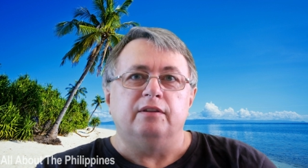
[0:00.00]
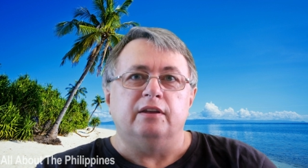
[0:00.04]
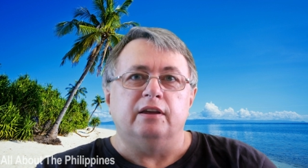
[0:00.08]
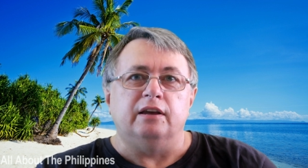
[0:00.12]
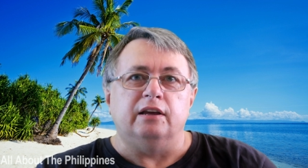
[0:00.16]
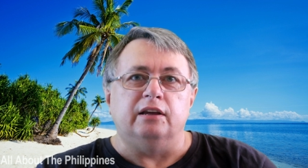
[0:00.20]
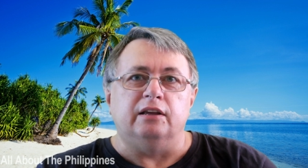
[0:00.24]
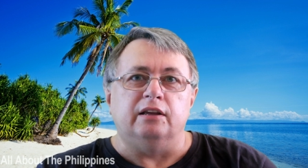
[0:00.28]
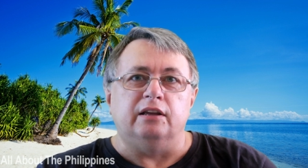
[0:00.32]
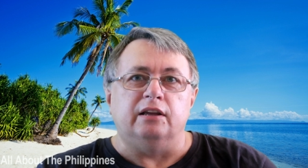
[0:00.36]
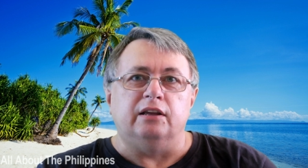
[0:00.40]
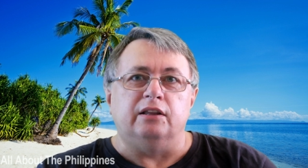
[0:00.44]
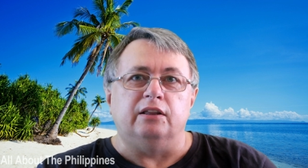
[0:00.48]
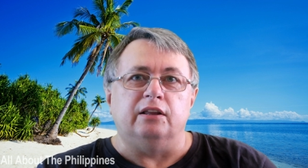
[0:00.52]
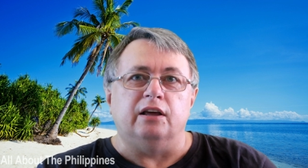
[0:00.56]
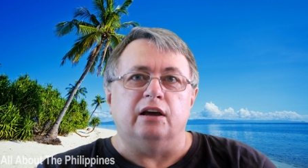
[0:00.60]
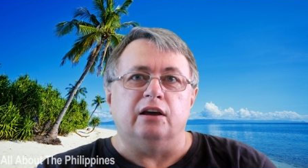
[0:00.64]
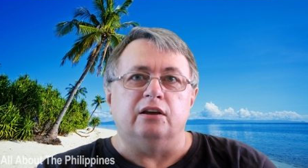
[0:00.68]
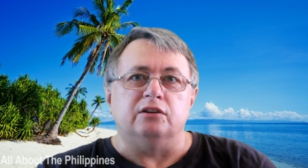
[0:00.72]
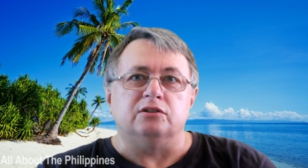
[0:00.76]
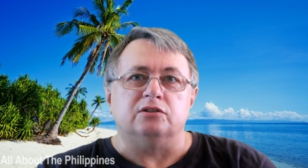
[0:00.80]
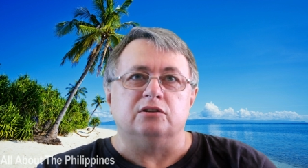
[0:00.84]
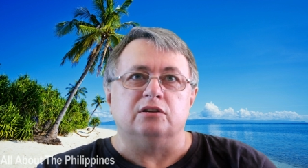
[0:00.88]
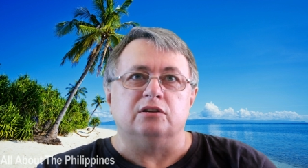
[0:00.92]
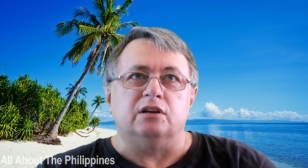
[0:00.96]
in
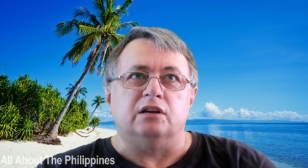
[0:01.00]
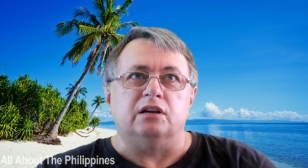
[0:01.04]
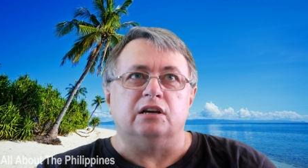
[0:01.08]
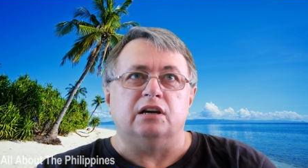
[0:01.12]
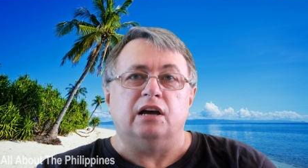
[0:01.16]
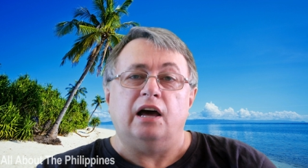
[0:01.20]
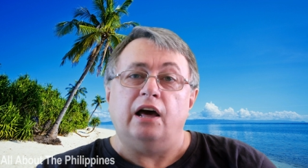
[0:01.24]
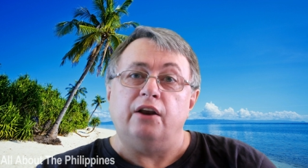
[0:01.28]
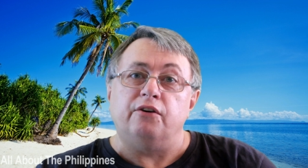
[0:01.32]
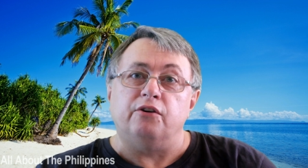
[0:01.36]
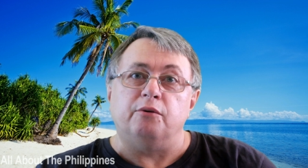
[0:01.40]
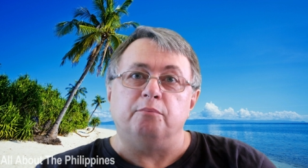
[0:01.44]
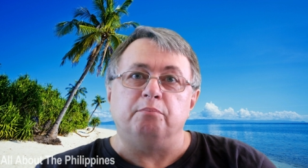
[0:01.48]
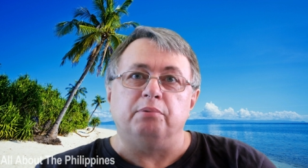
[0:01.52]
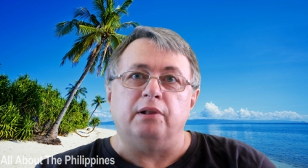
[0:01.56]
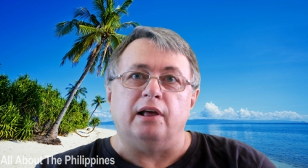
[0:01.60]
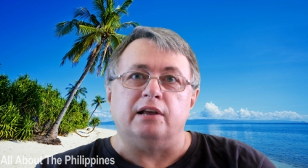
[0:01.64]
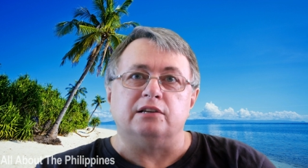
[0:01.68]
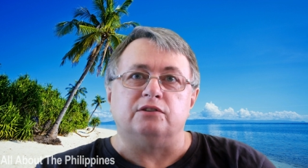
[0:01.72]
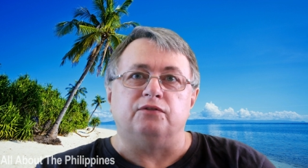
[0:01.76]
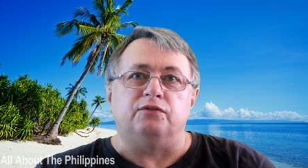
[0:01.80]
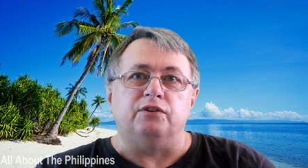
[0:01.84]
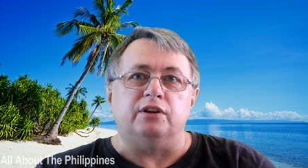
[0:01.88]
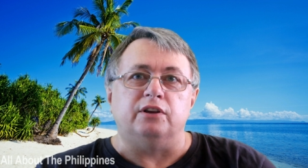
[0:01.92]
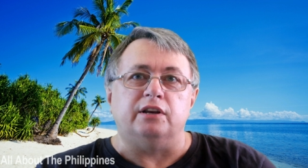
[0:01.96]
those 100
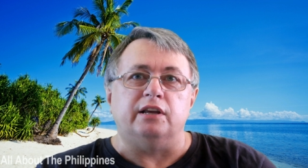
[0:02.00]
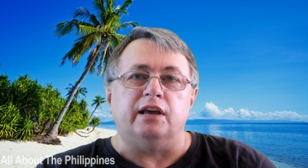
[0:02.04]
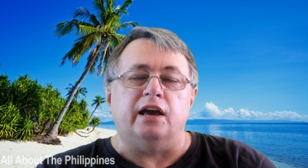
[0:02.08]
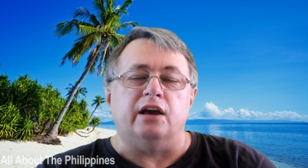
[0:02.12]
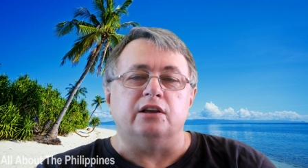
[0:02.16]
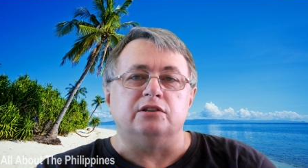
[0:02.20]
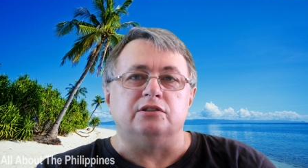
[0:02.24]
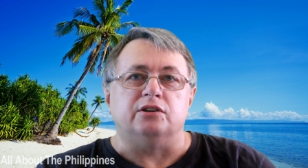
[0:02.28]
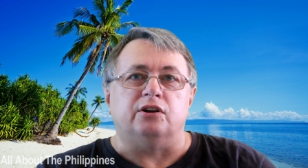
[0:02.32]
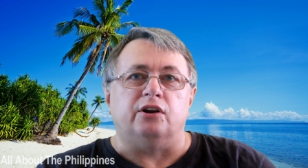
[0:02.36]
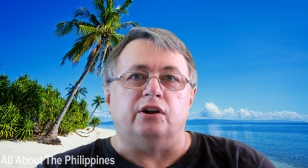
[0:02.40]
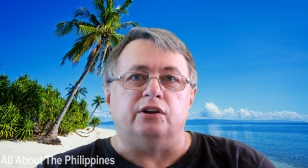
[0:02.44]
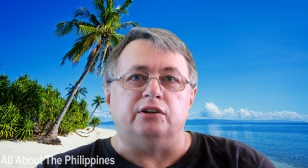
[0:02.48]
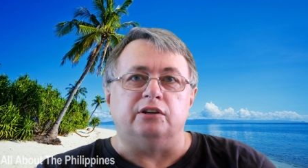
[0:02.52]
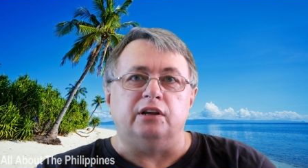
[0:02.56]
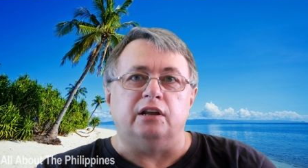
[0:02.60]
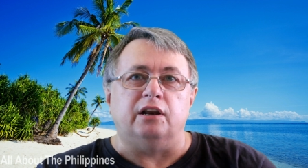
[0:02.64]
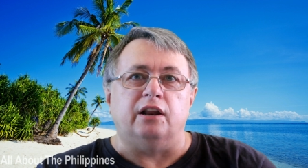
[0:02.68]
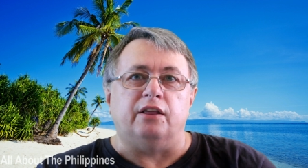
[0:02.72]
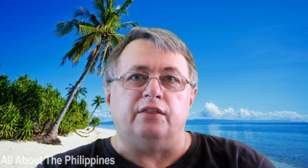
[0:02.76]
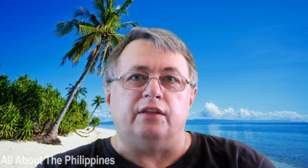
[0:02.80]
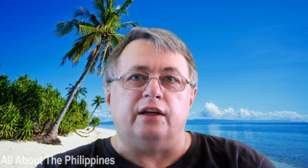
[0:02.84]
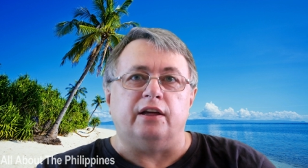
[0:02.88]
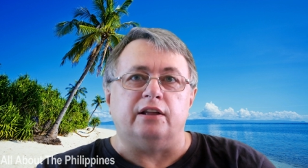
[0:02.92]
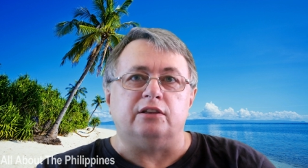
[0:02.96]
plus videos that I
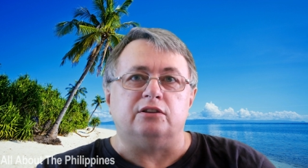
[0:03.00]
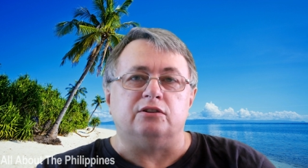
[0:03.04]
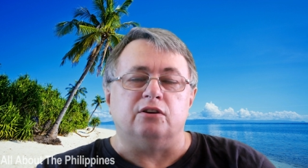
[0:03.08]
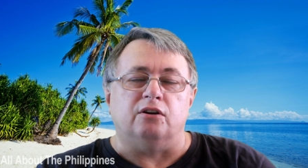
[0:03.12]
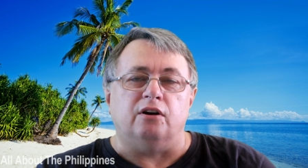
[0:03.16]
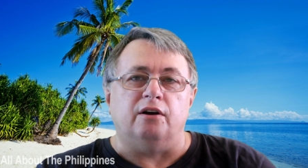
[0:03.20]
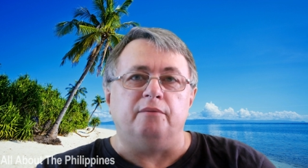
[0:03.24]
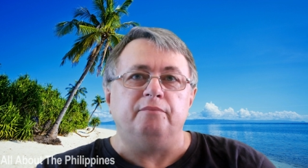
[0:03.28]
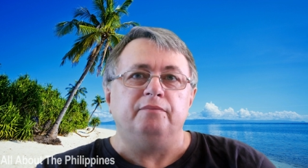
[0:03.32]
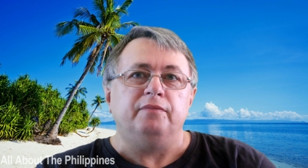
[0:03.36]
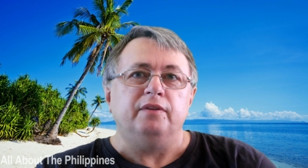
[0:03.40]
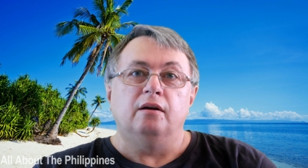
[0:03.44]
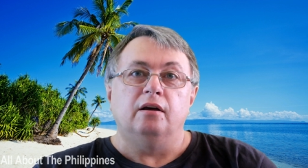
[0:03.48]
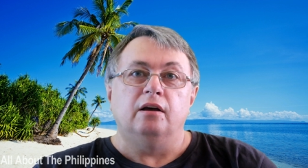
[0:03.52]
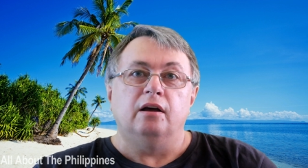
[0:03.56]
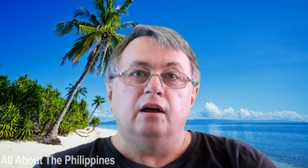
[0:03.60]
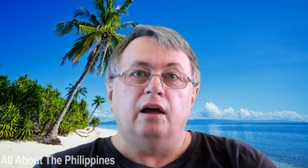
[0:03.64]
did at that time.